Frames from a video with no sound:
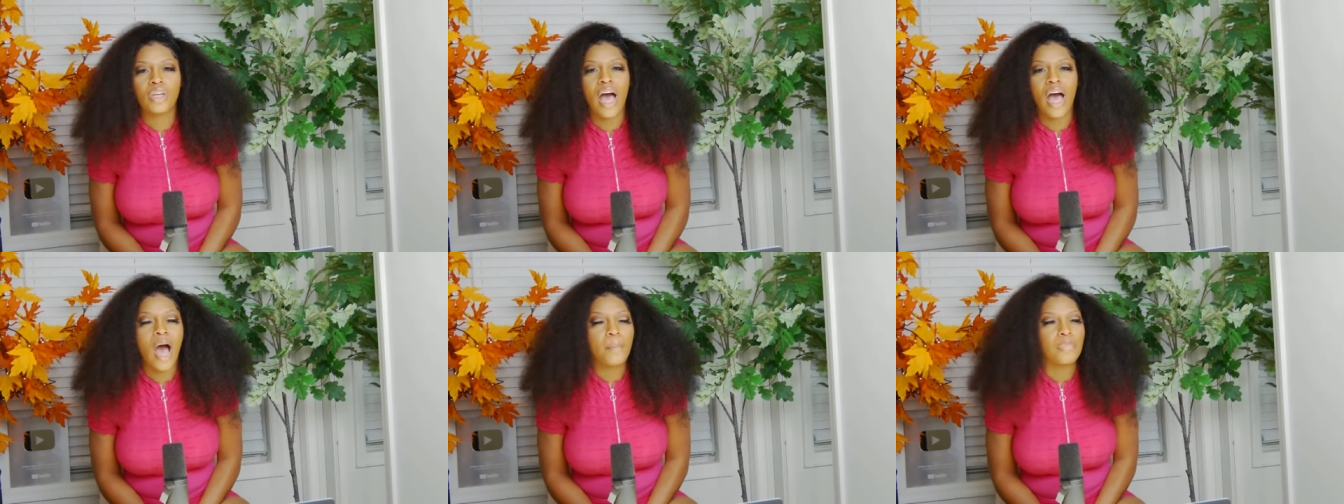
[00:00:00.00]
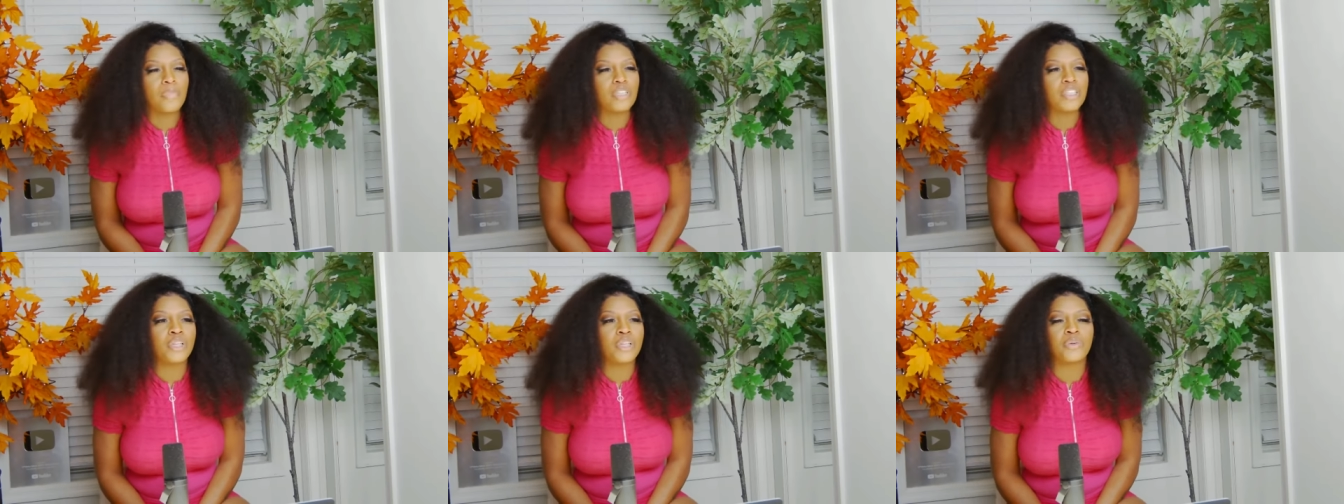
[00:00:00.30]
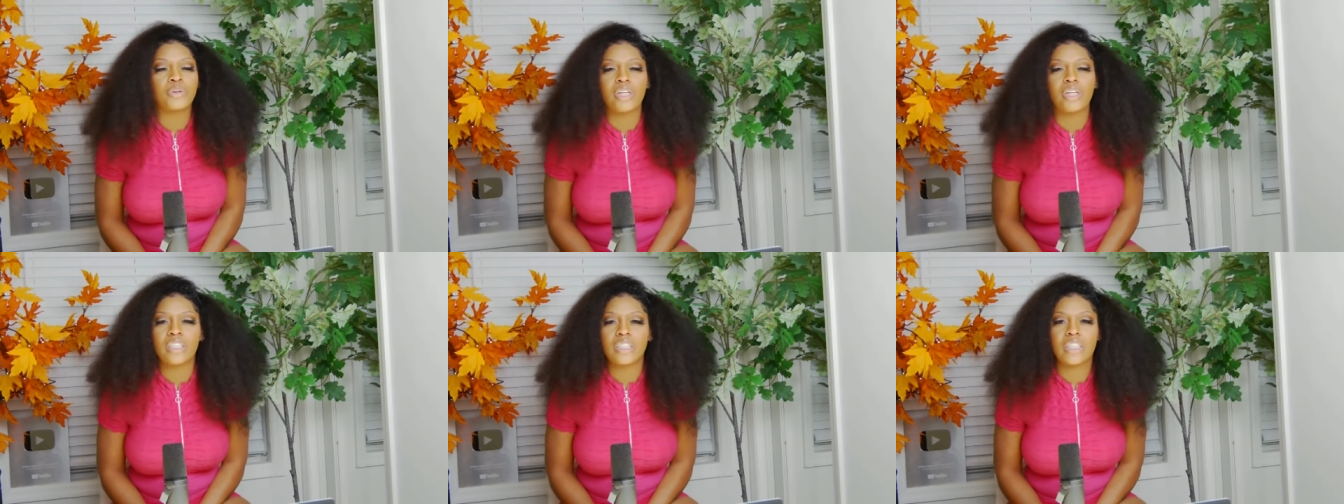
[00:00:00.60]

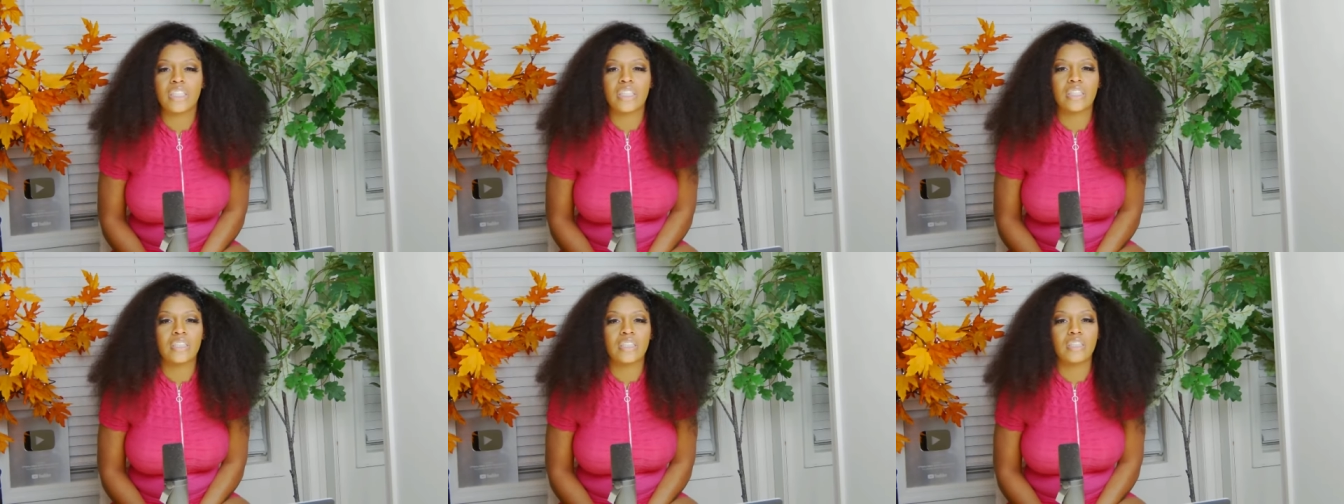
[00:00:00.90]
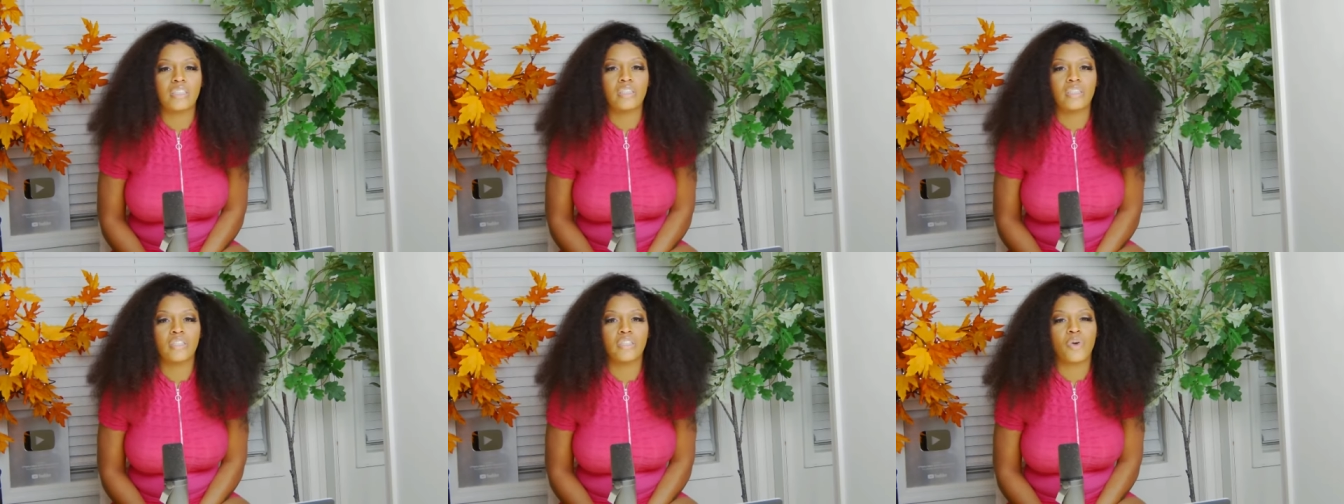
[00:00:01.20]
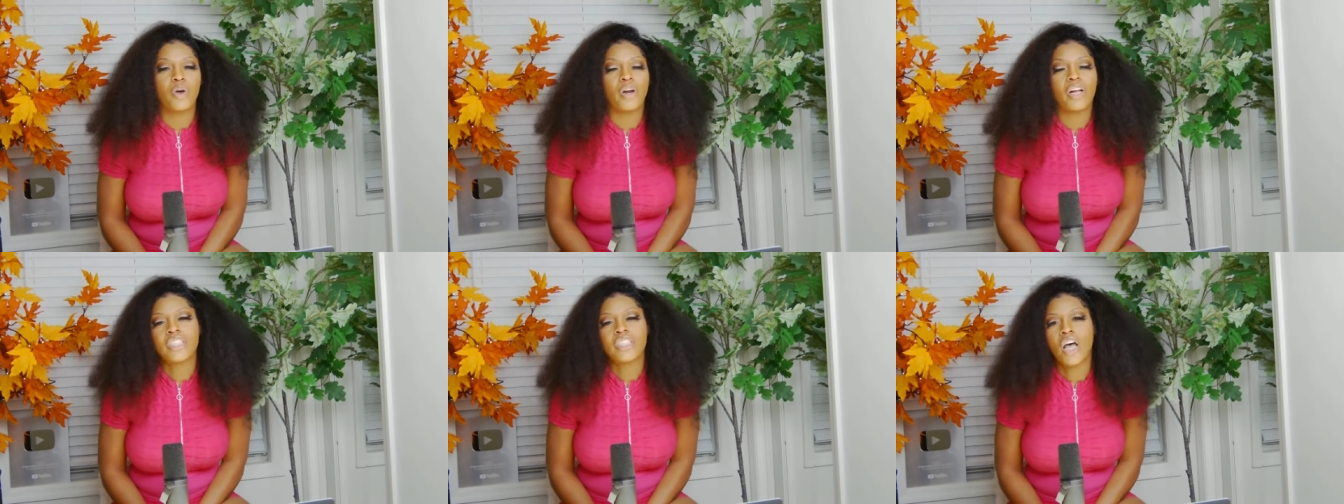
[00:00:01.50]
opportunities
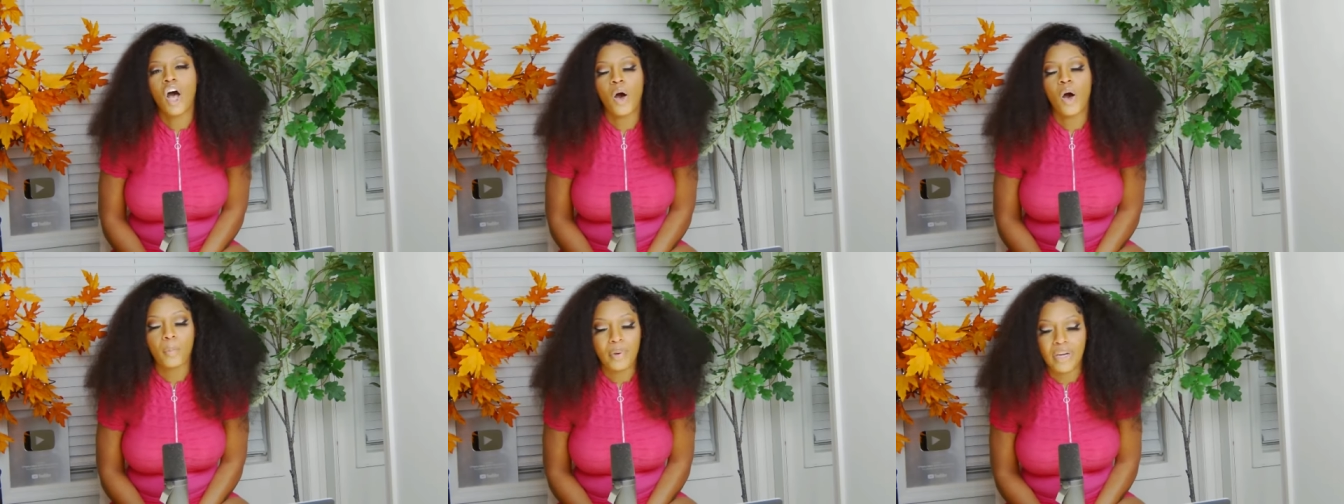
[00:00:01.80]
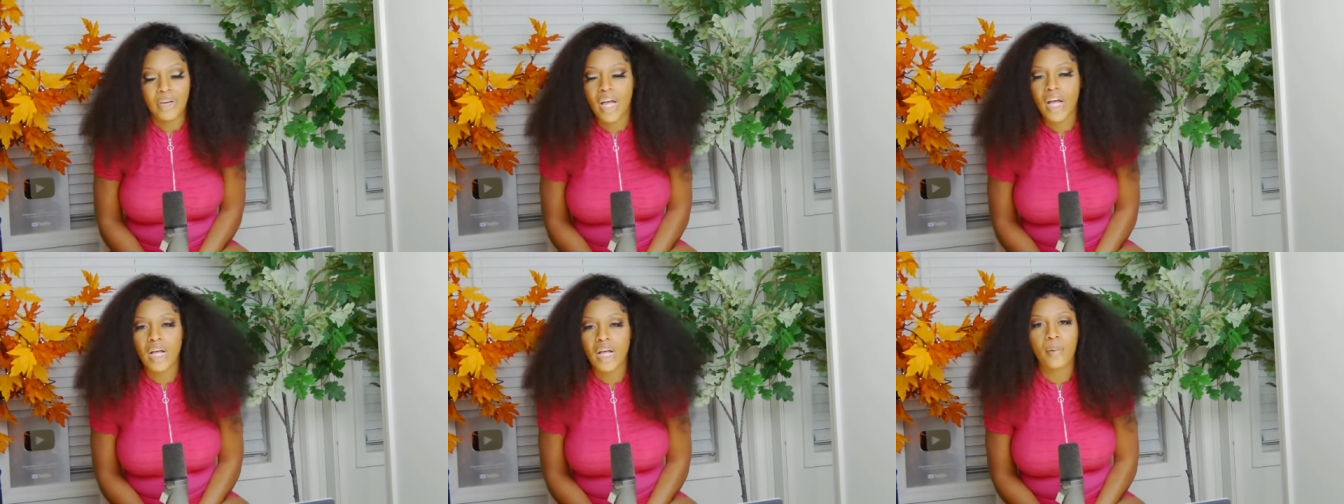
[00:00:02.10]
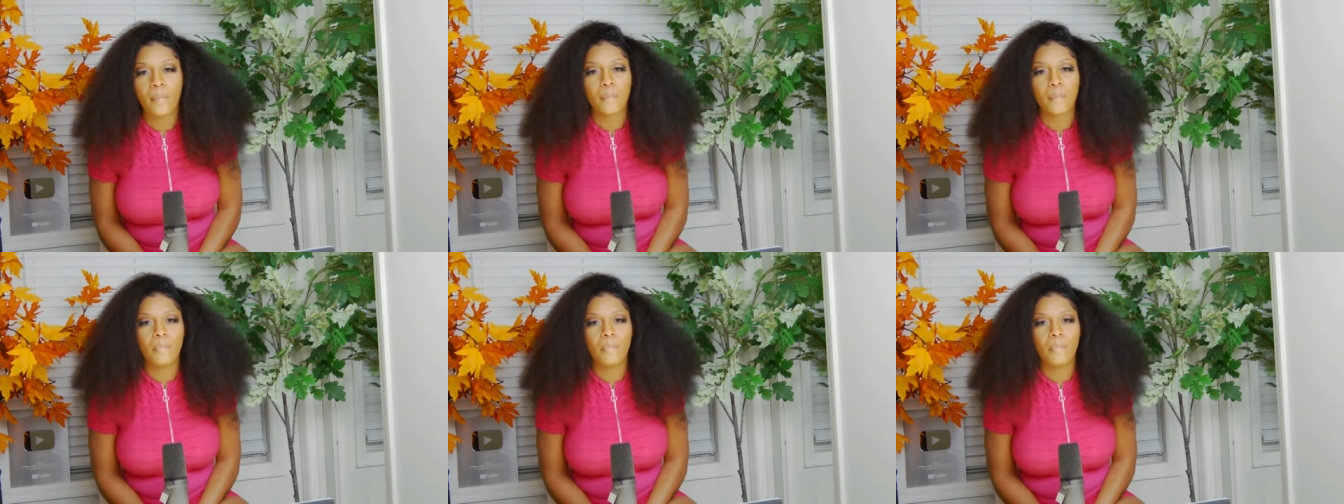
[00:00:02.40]
started to open up.